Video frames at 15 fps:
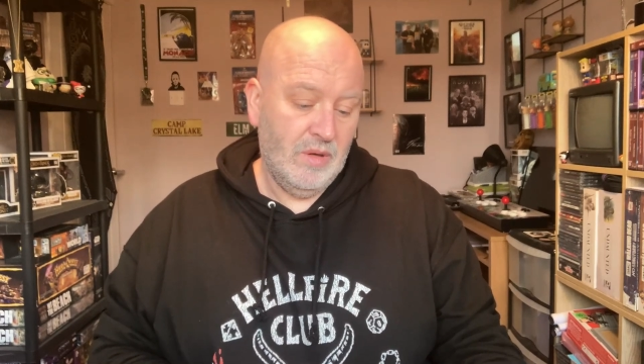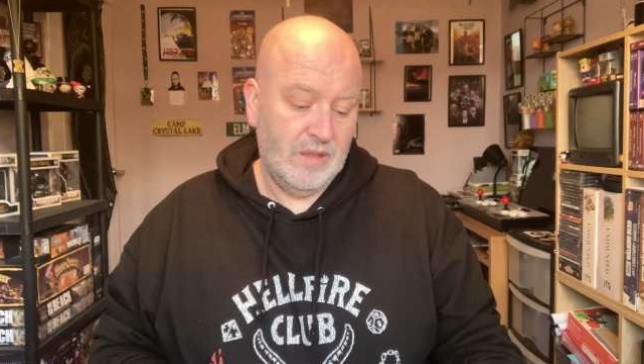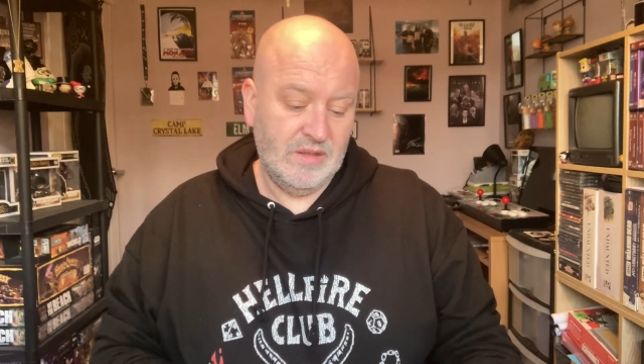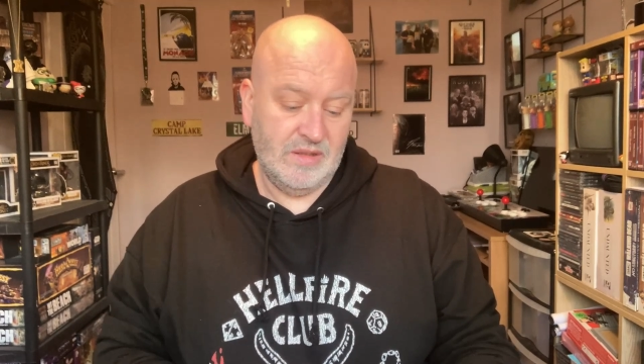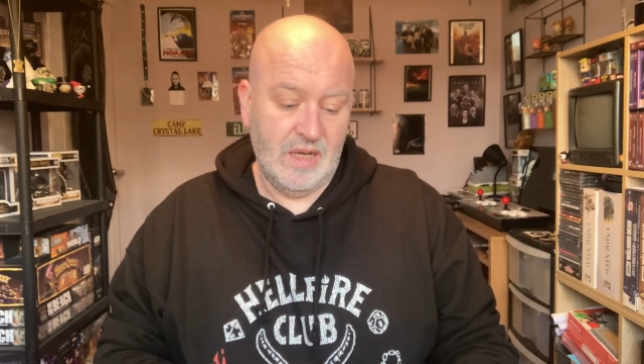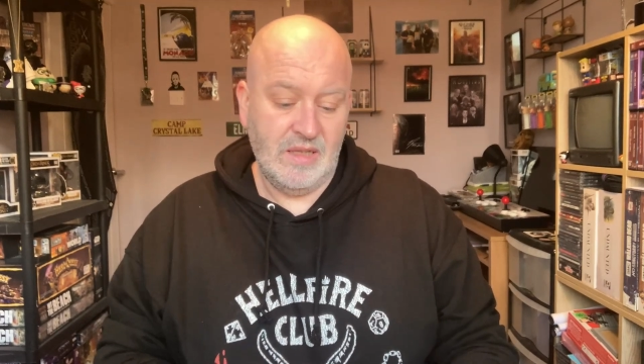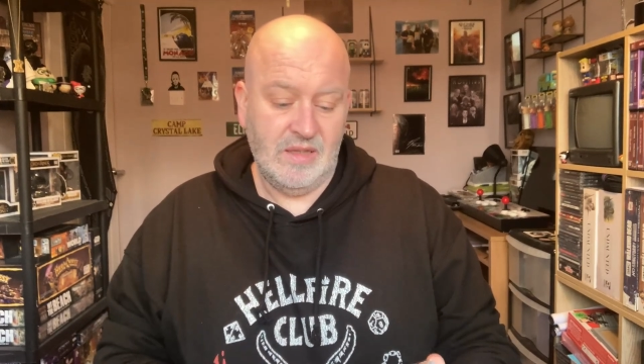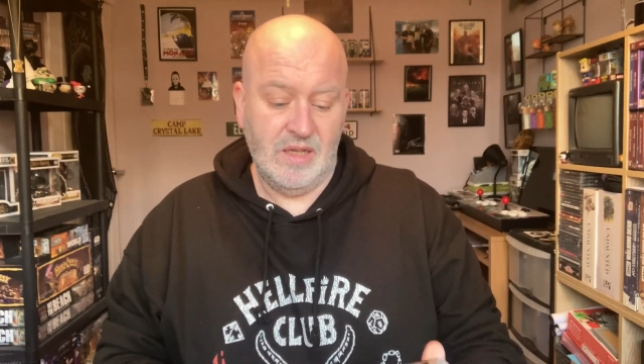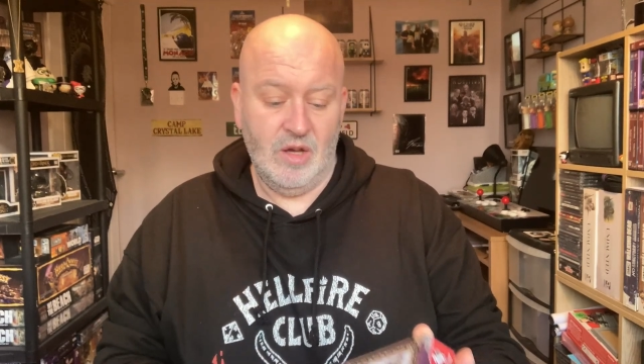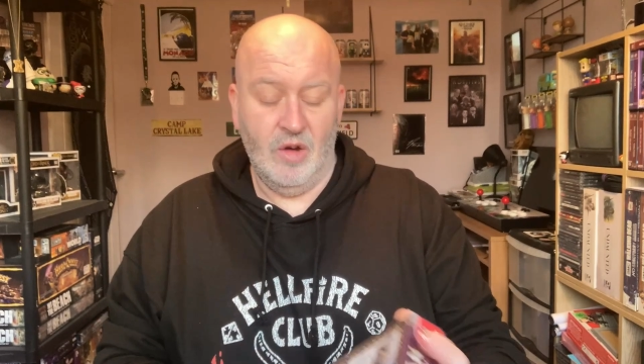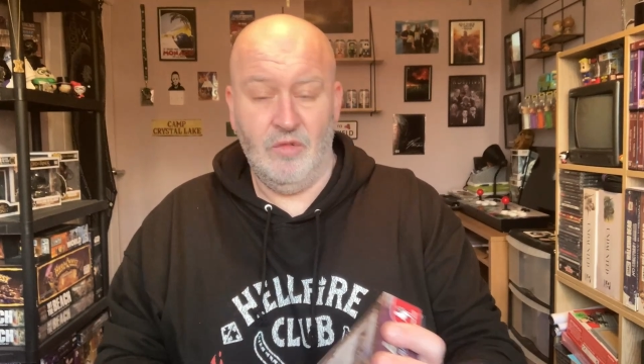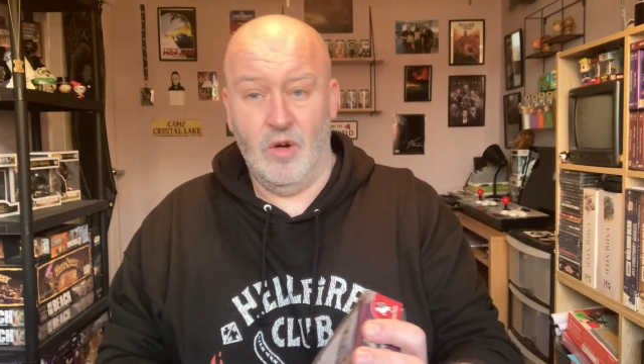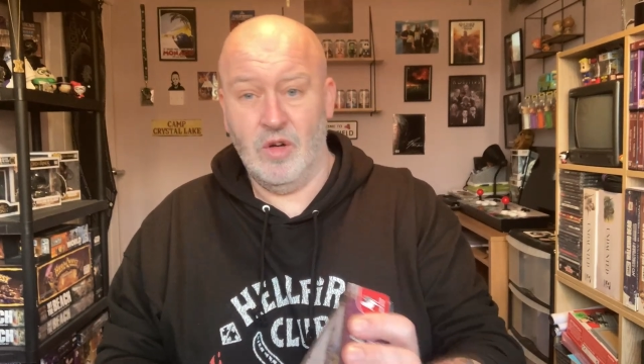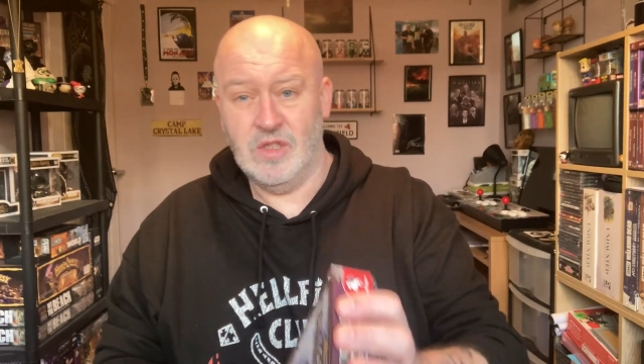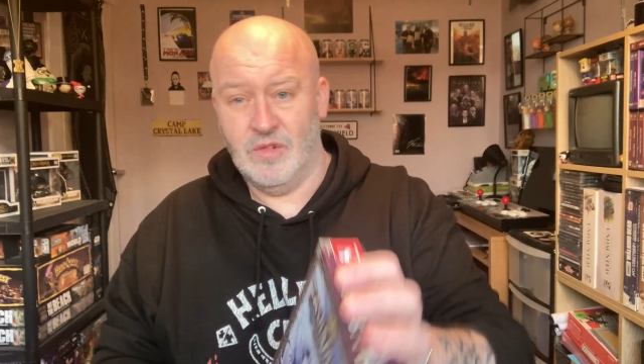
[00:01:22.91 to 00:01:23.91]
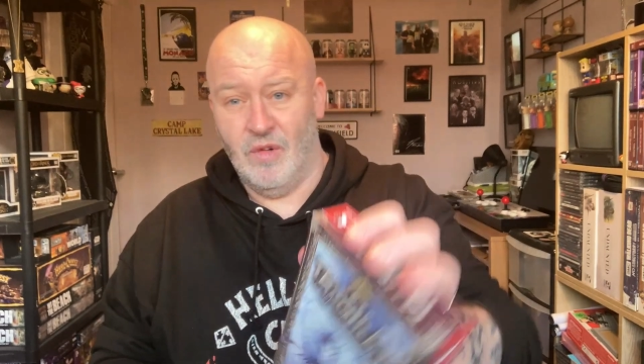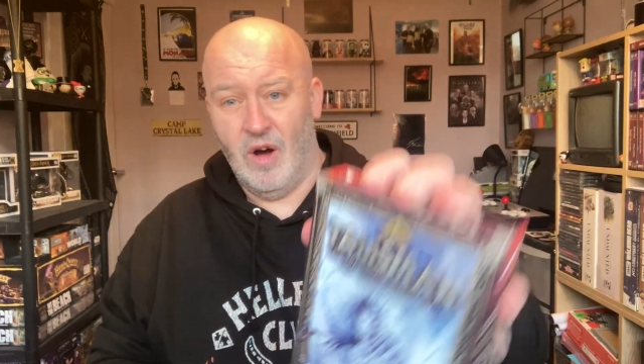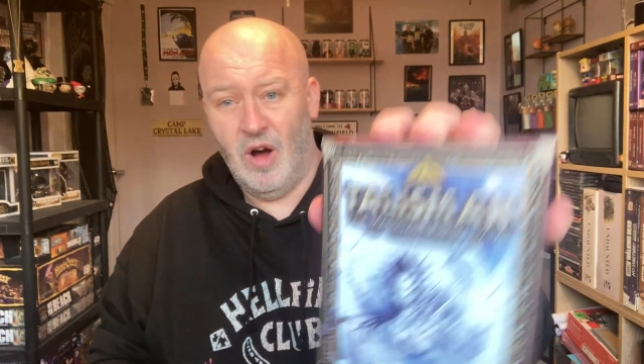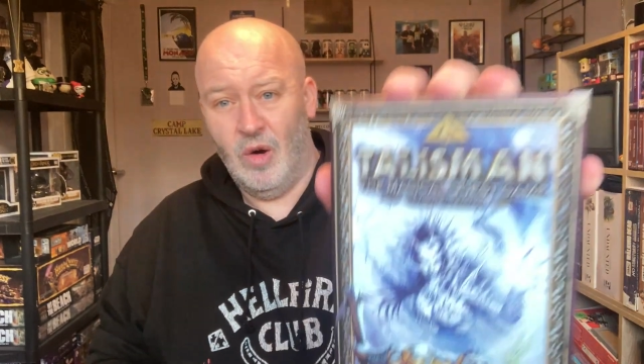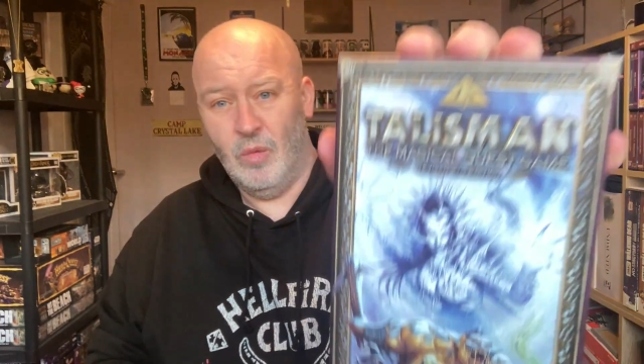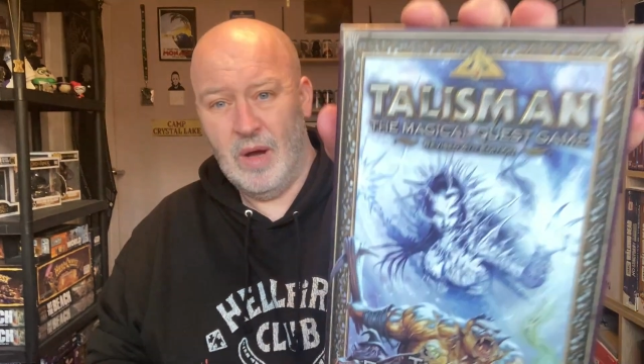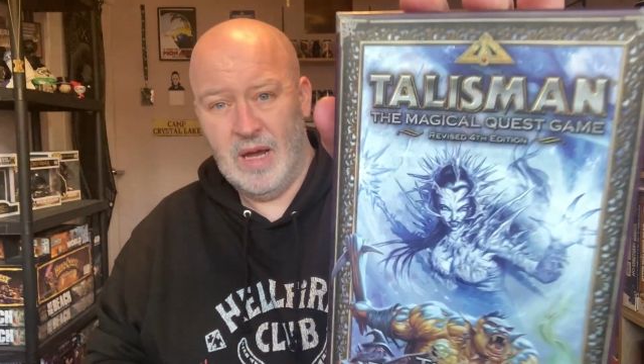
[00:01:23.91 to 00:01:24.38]
I'd say the evocative
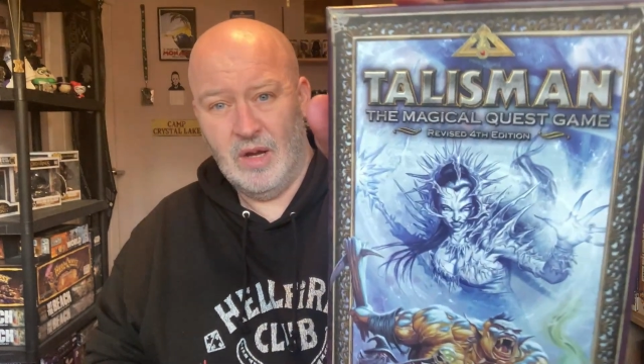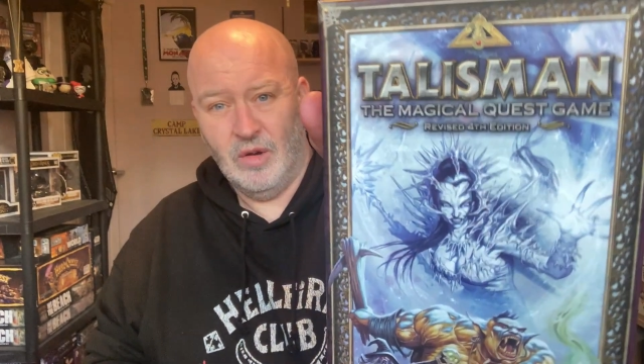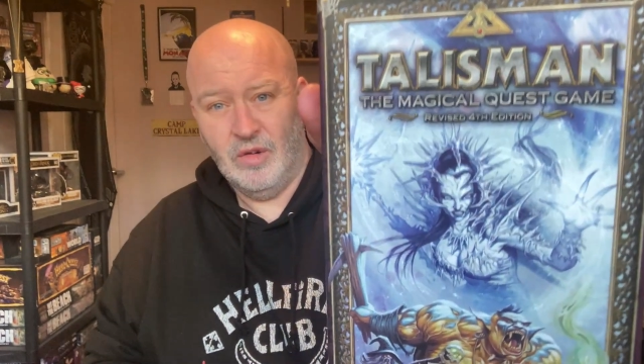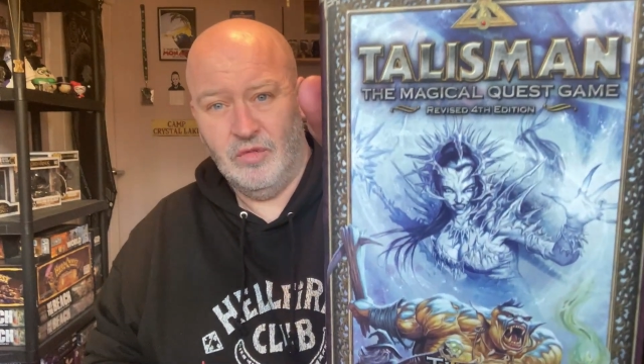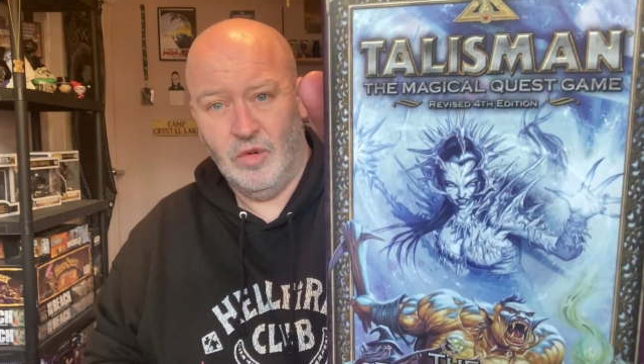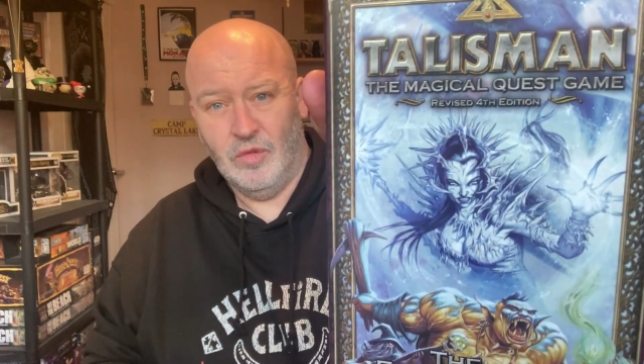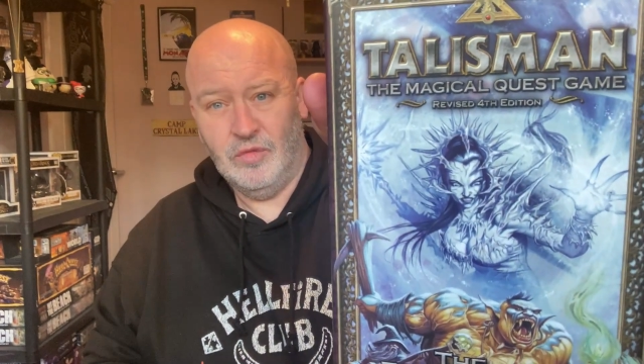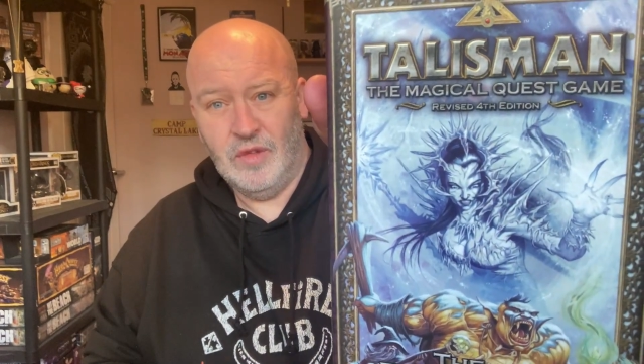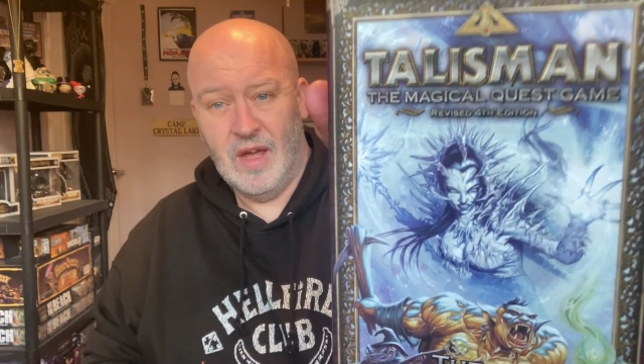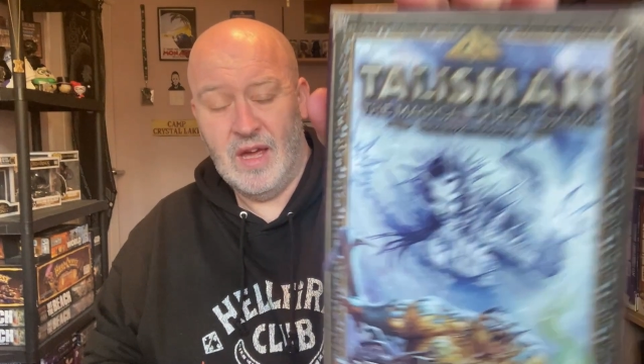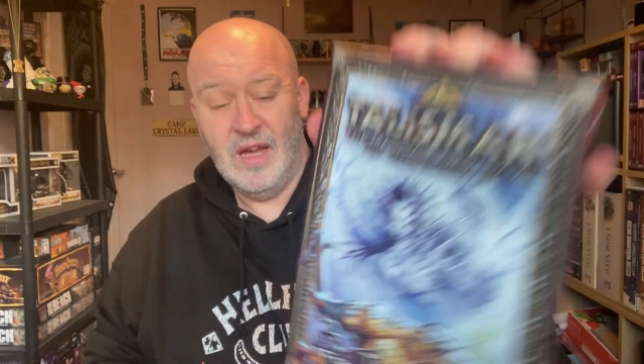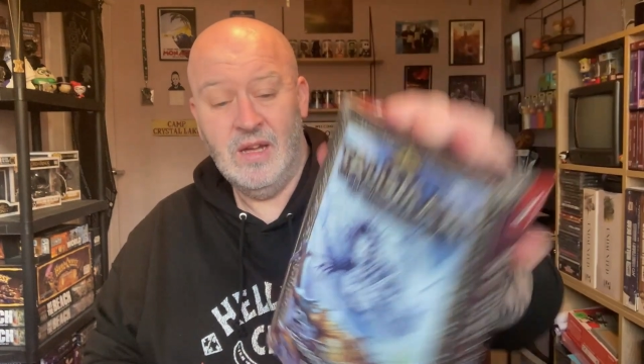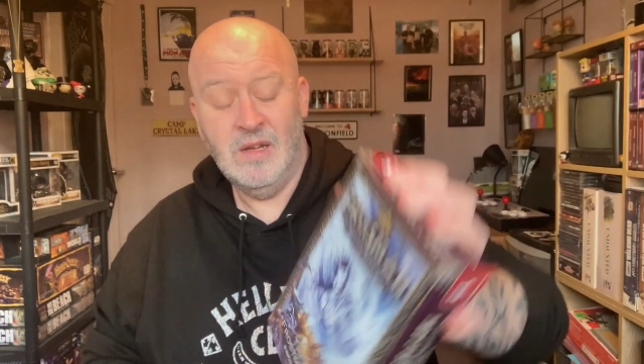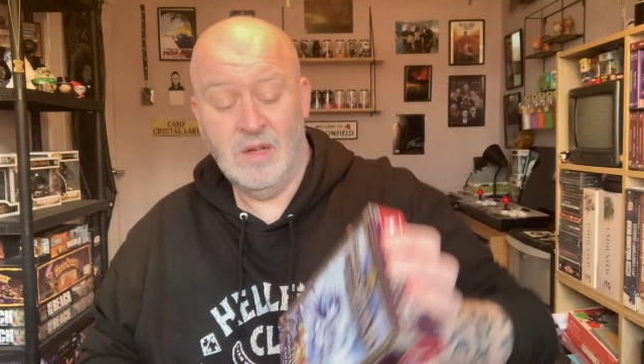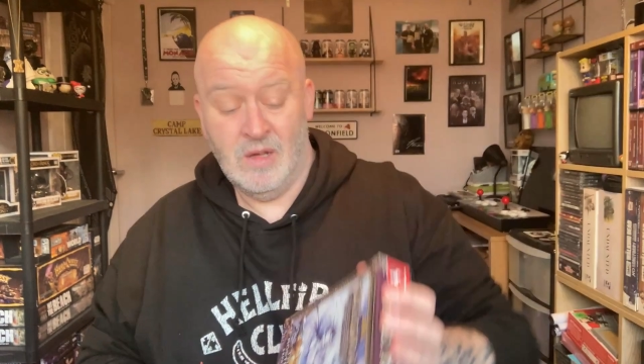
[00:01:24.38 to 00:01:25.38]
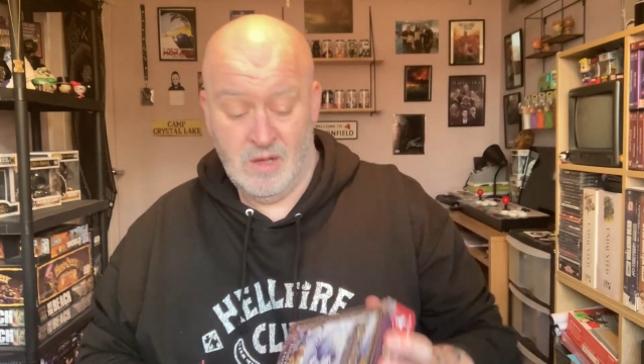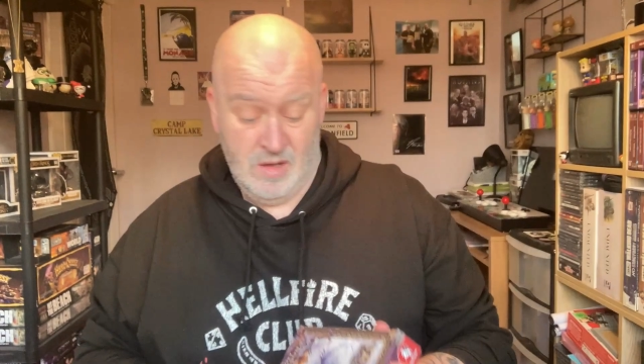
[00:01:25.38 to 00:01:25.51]
artwork on the front there,